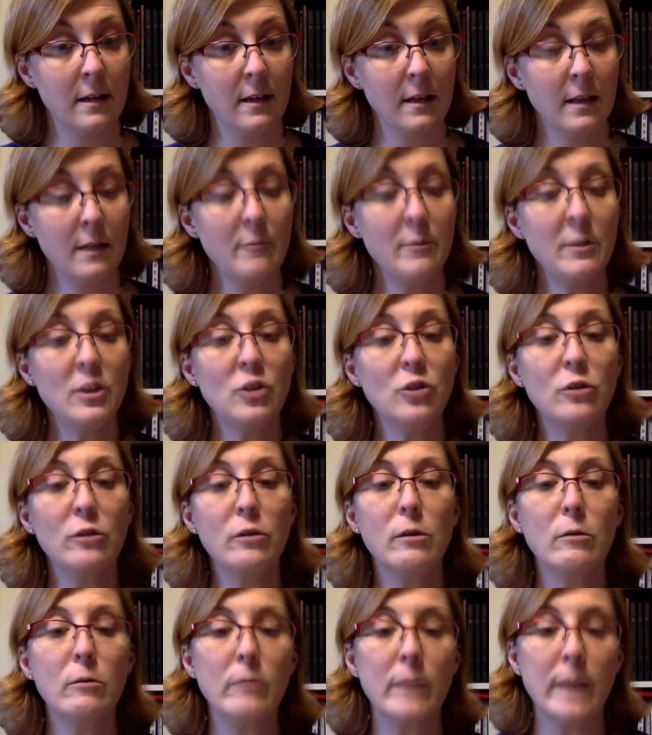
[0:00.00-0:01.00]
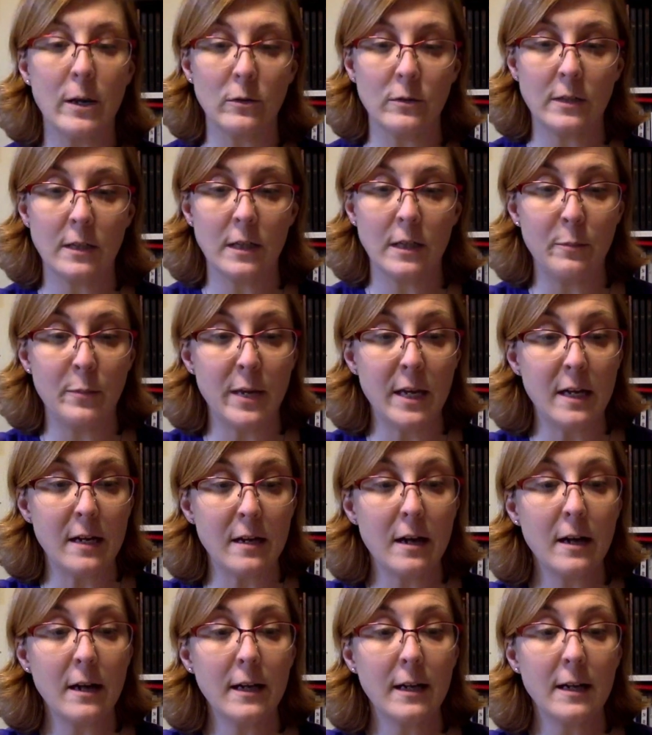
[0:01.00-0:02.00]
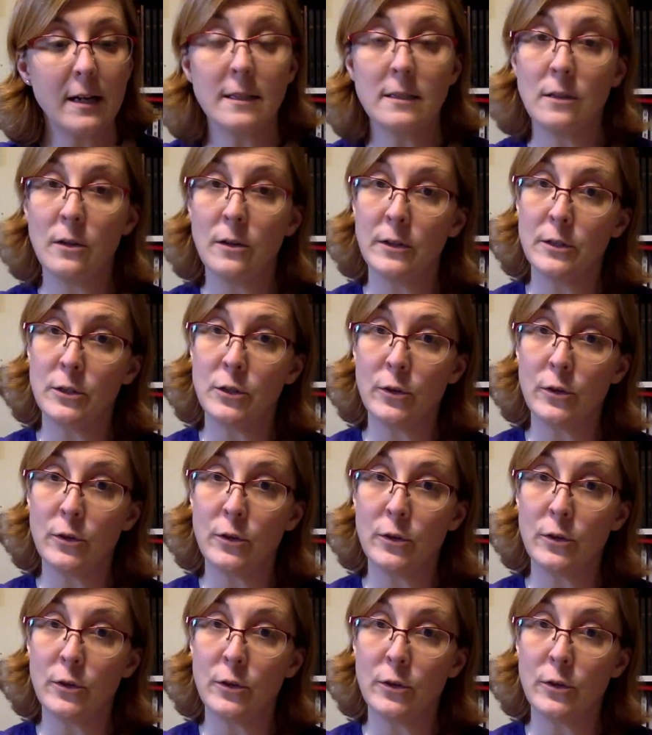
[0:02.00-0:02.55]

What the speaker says: "Let me show you around," said the peacock, "as long as